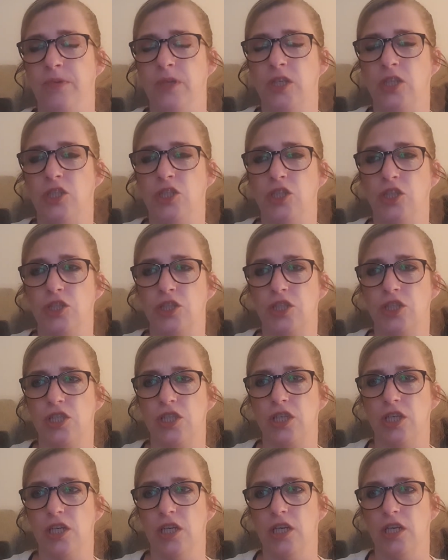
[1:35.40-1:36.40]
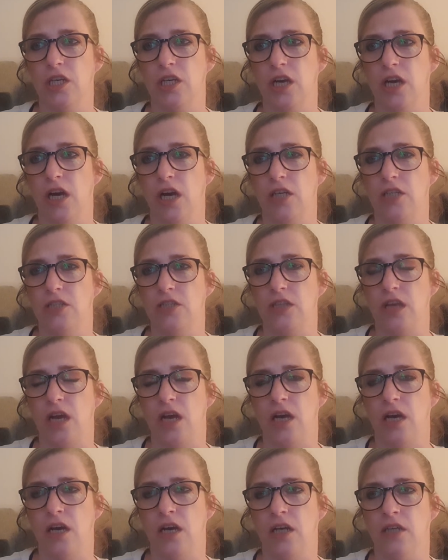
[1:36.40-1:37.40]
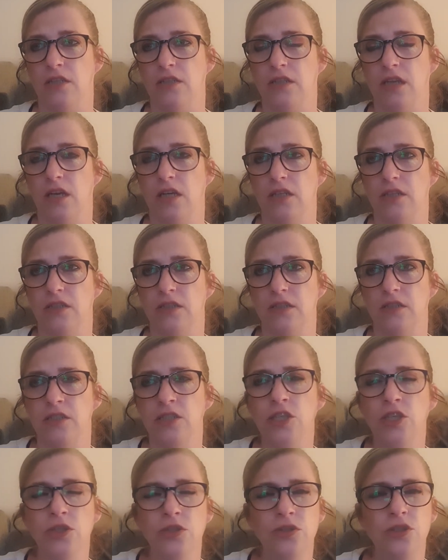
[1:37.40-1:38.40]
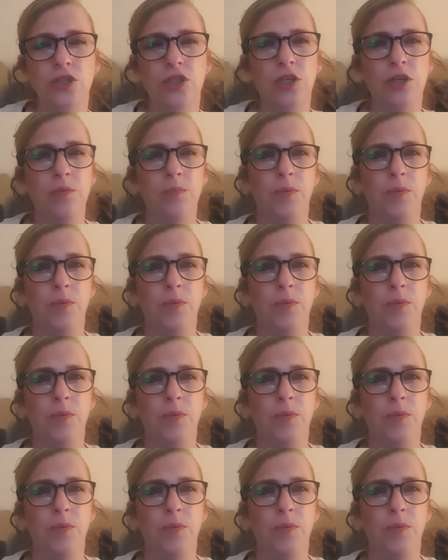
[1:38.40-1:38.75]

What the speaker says: just YouTube,